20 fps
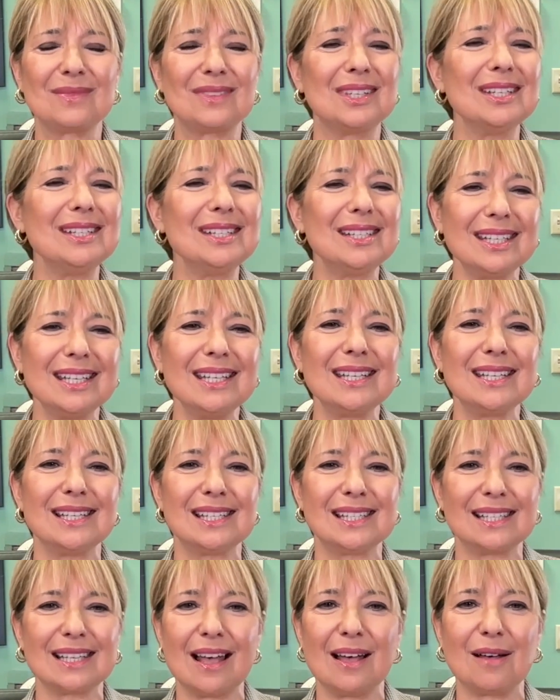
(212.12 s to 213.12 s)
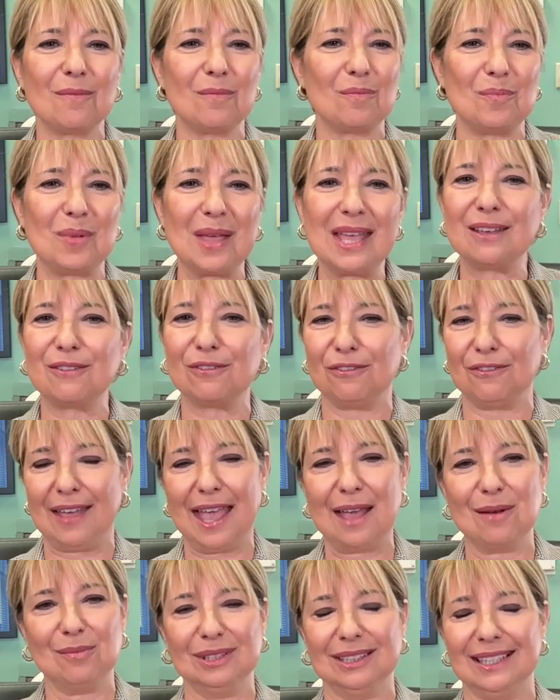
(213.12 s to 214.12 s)
this is a big
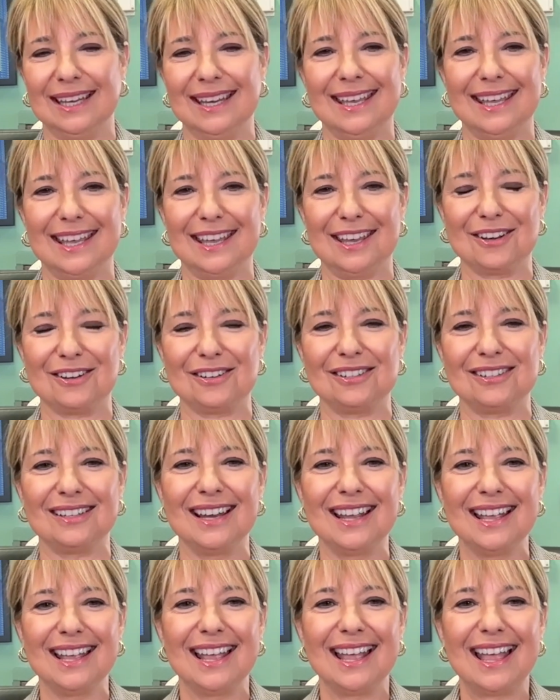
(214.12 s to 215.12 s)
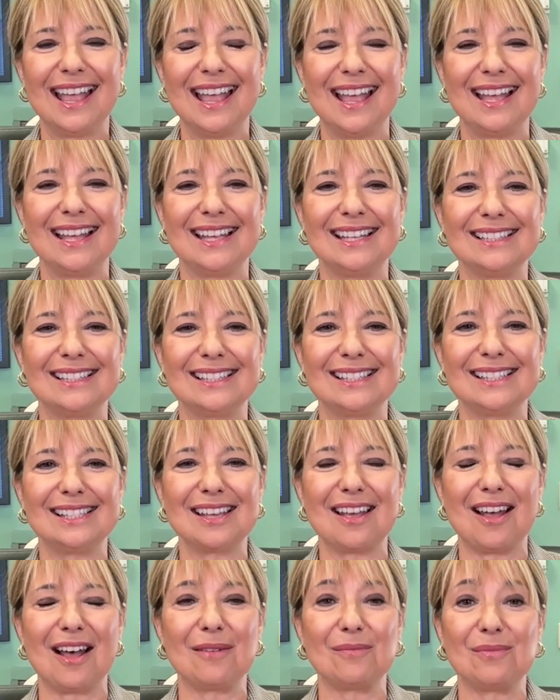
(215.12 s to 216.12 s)
family here, and
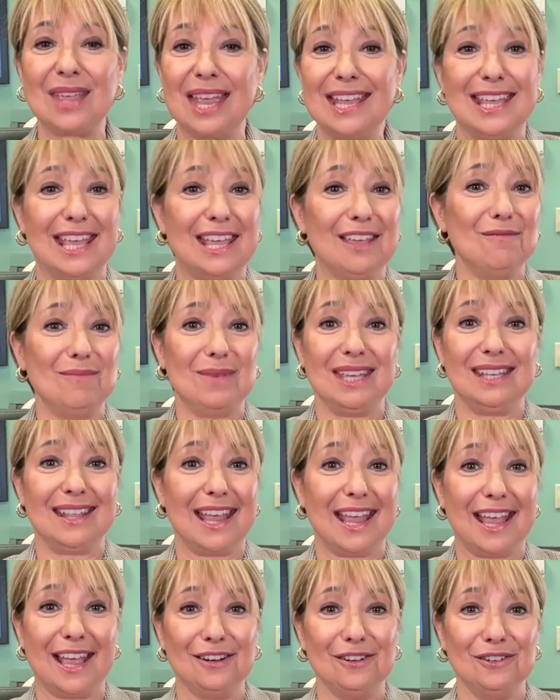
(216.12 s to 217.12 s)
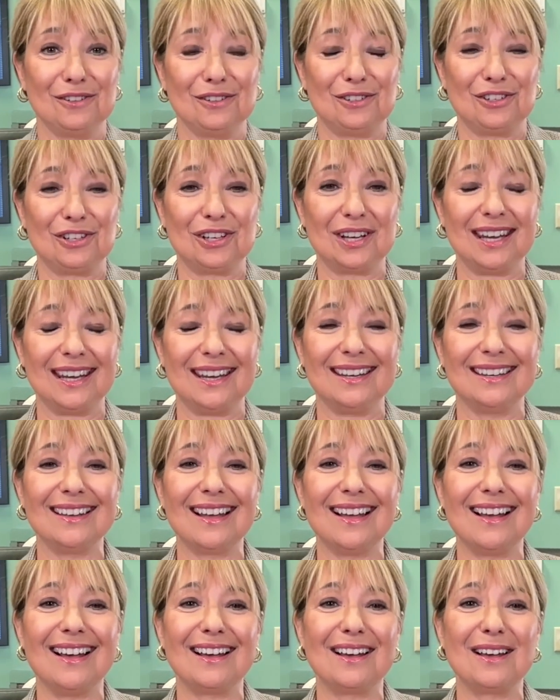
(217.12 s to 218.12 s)
they give me the energy,
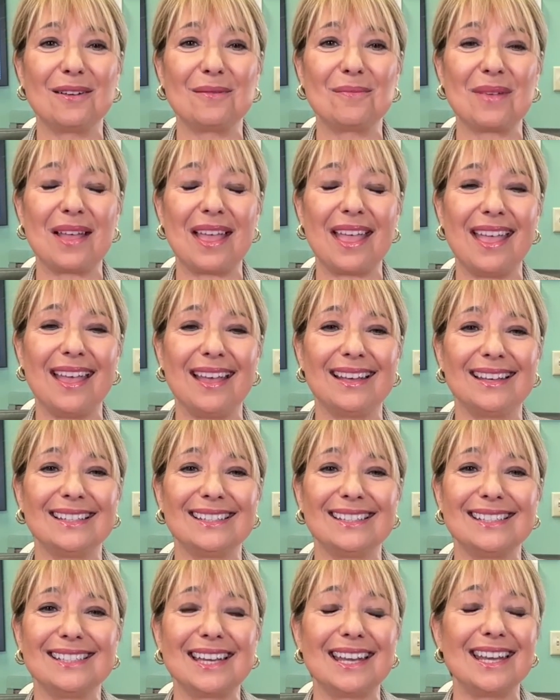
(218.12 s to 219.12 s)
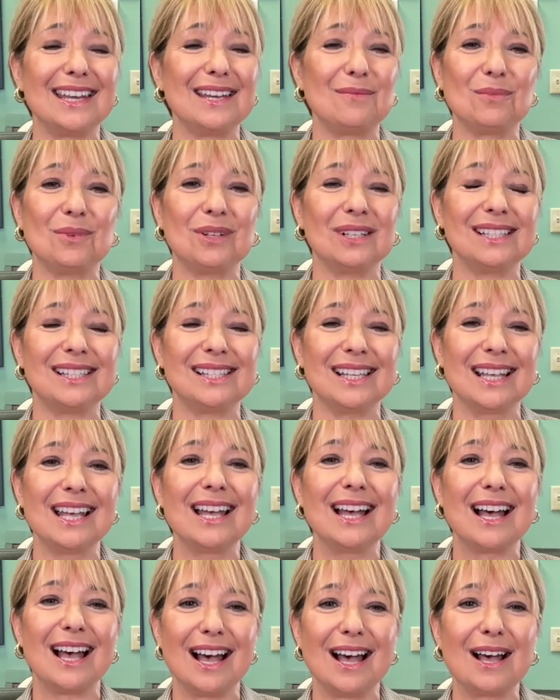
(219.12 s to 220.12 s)
and it was
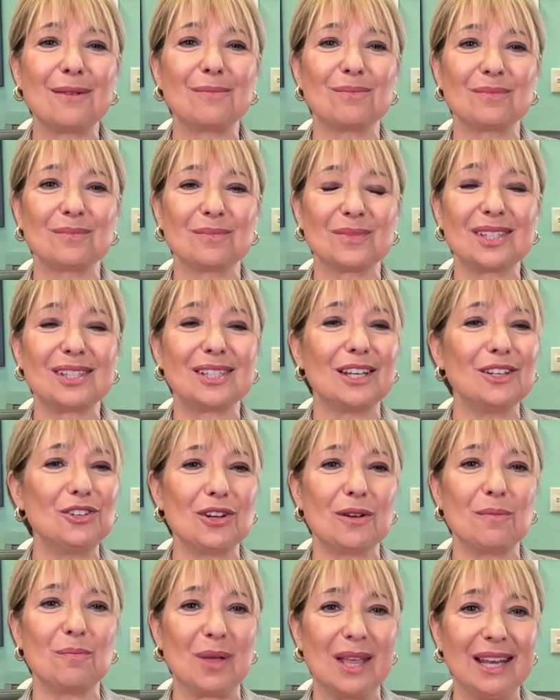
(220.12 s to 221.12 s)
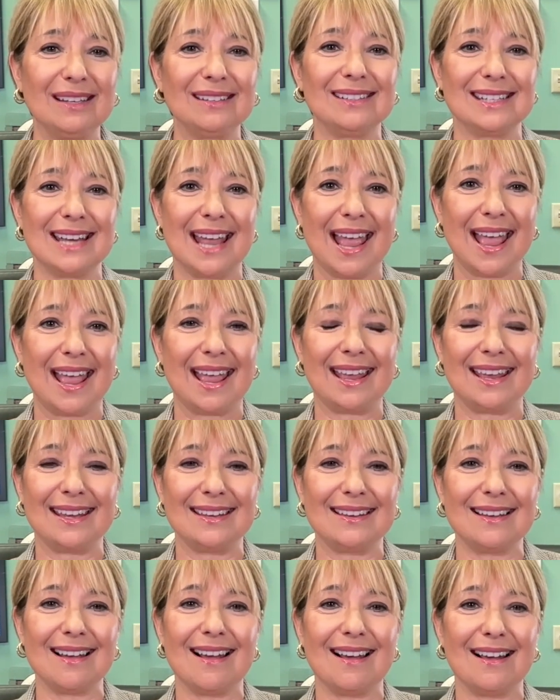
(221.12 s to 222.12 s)
such a big
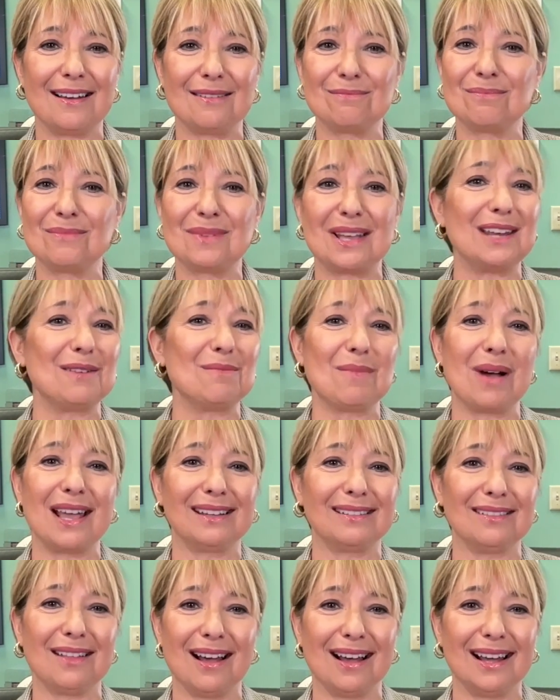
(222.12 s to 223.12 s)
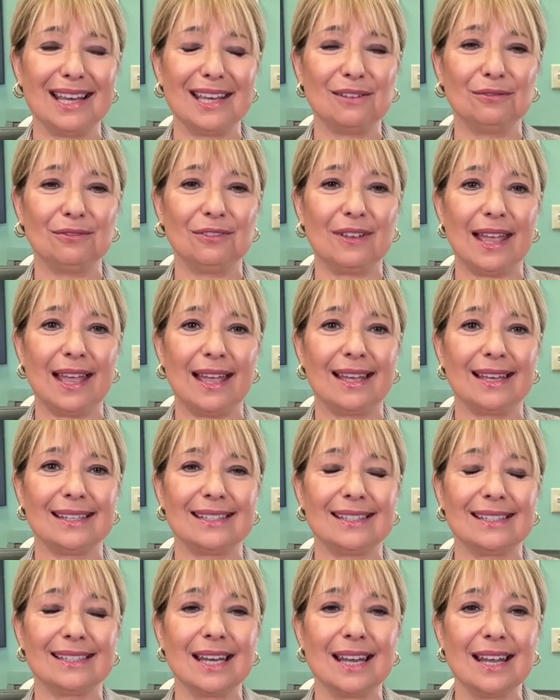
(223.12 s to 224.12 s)
day in my life.
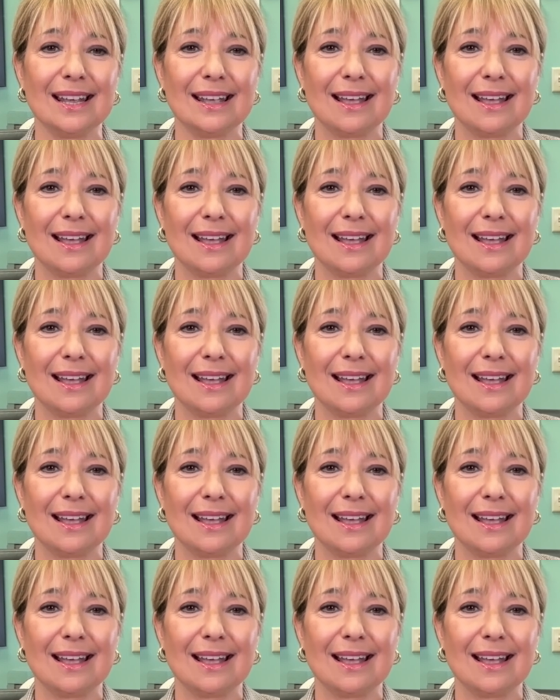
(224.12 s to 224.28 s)
And